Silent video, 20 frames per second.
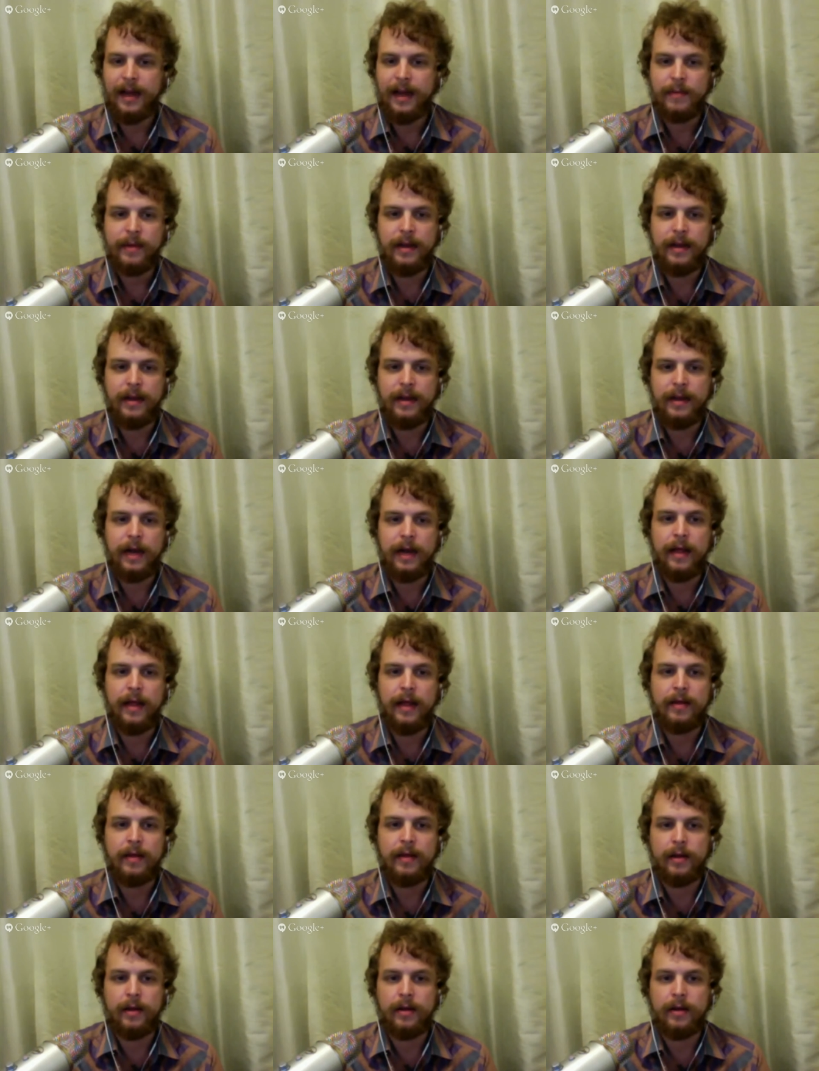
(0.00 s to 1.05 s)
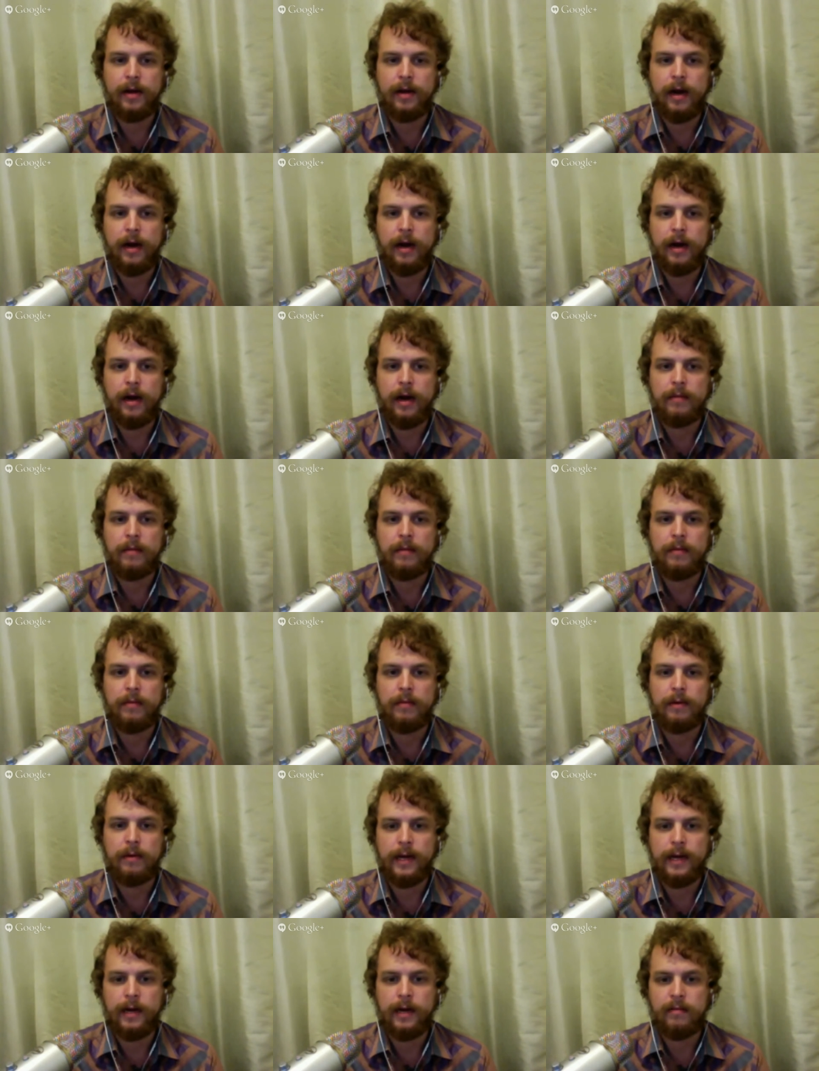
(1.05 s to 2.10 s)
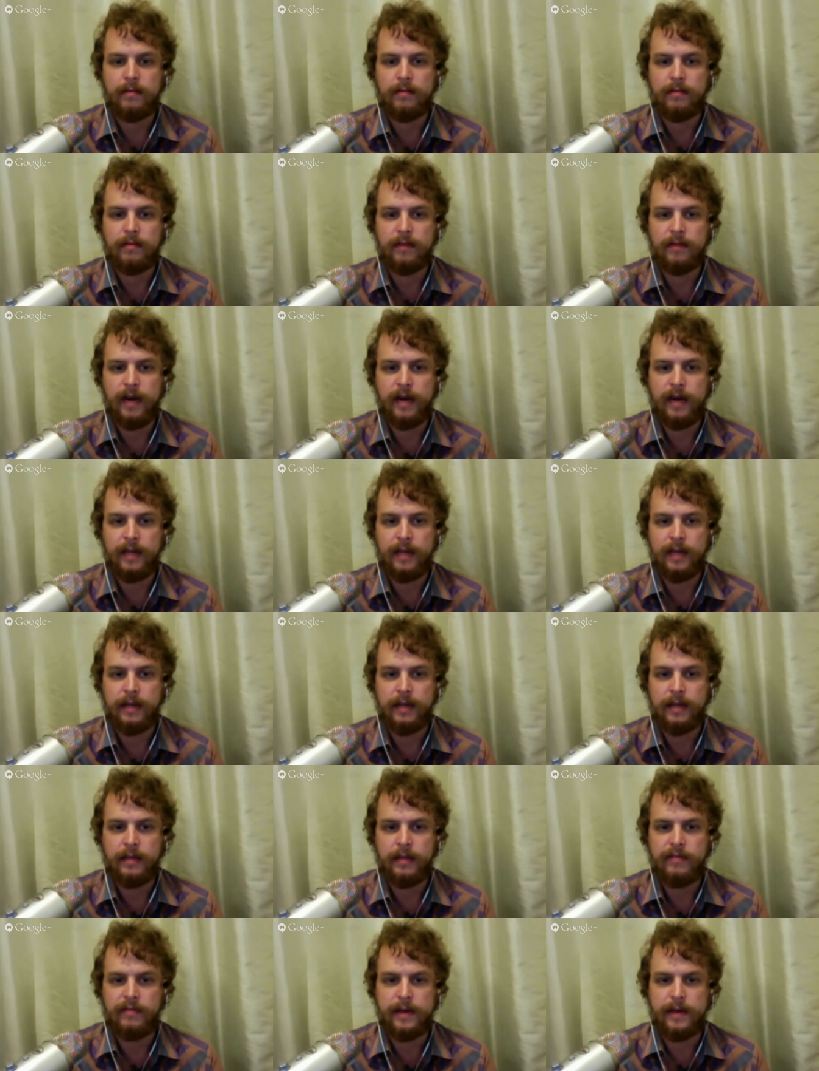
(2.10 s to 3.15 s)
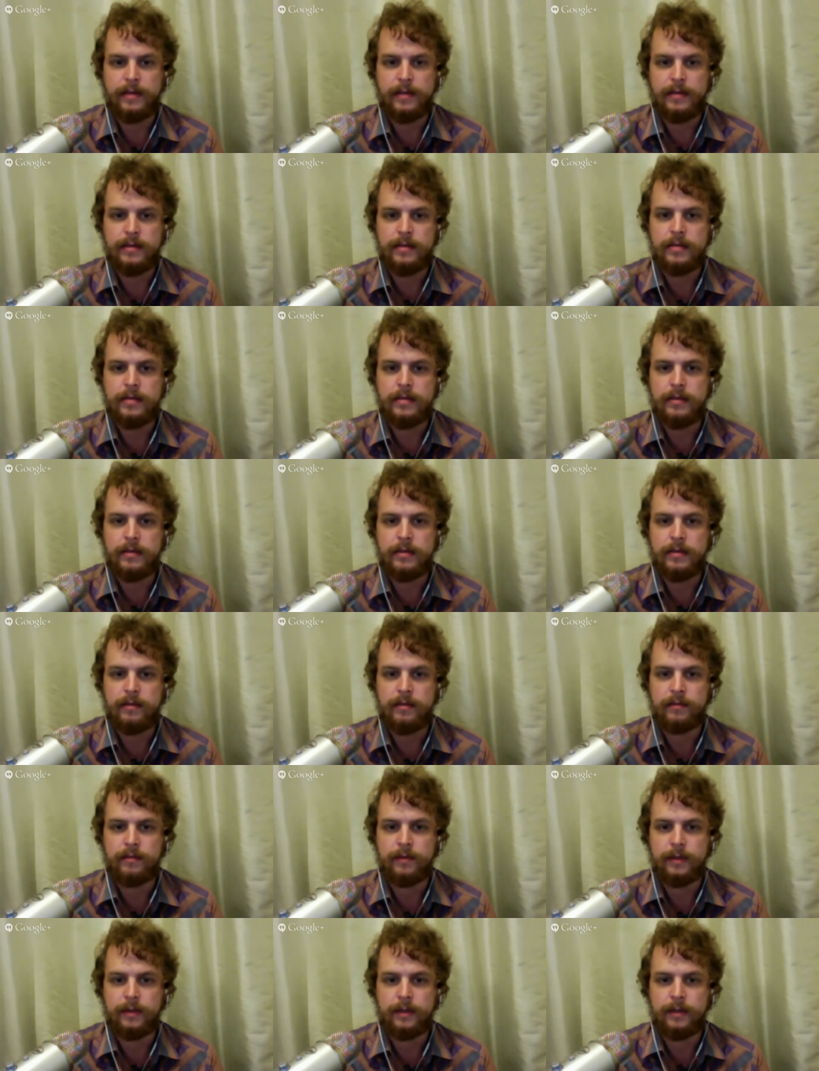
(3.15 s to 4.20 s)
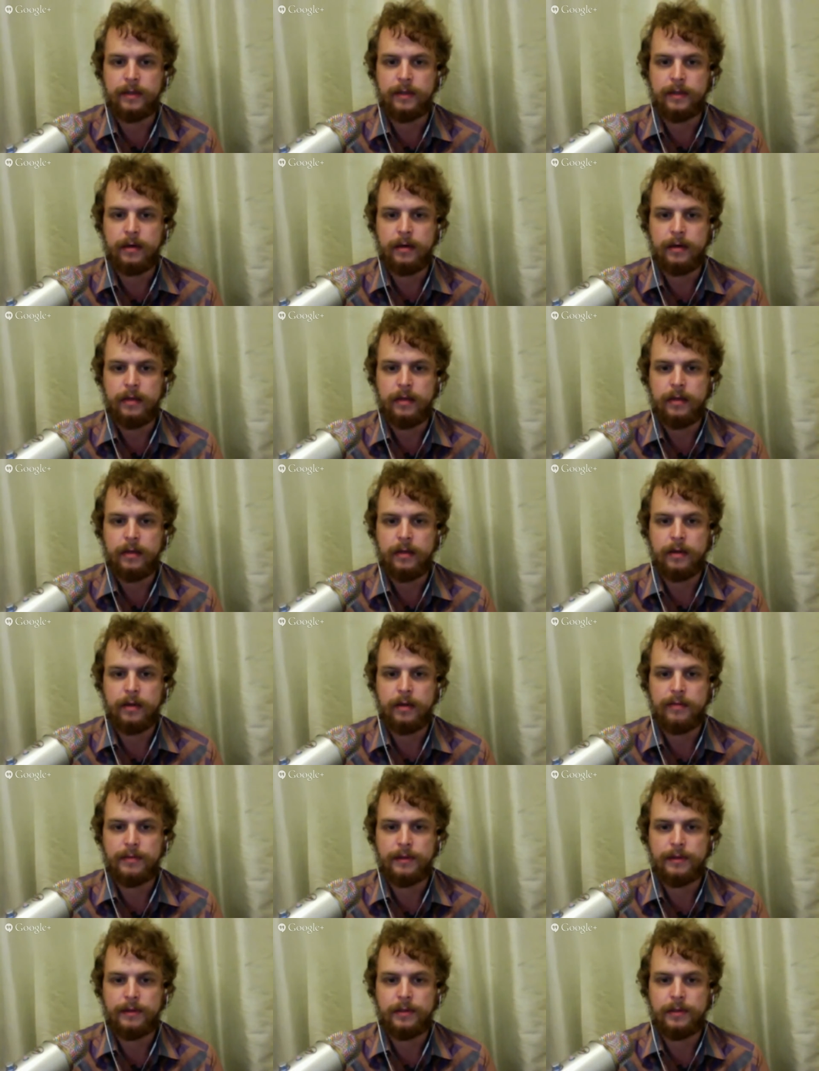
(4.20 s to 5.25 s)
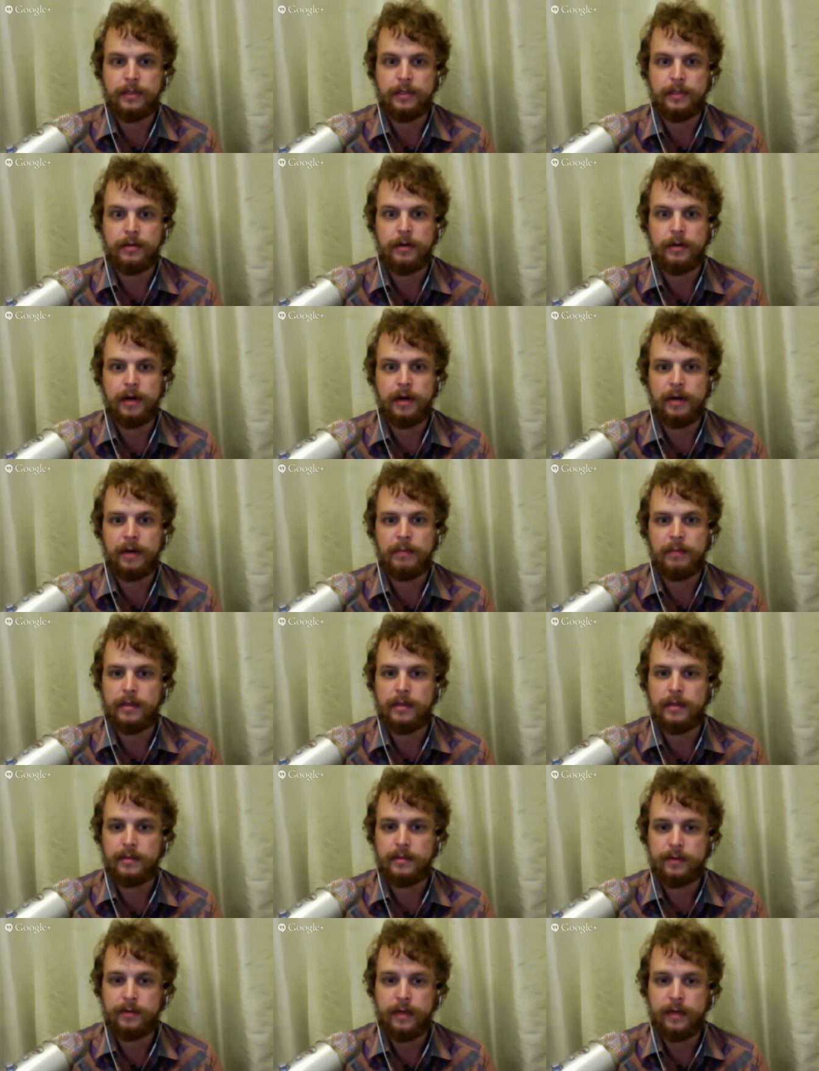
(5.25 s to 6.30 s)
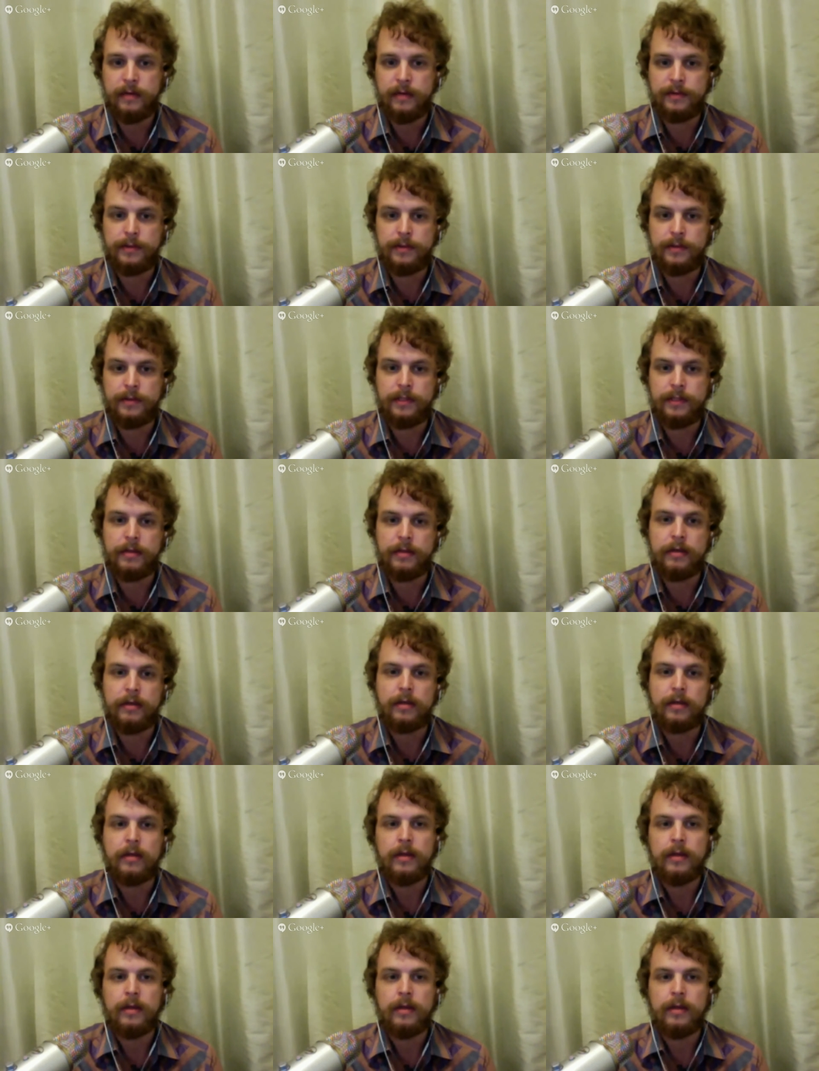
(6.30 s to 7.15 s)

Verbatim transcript: mean, Konkin pointed out 5 likely phases of the revolution, or our peaceful evolution.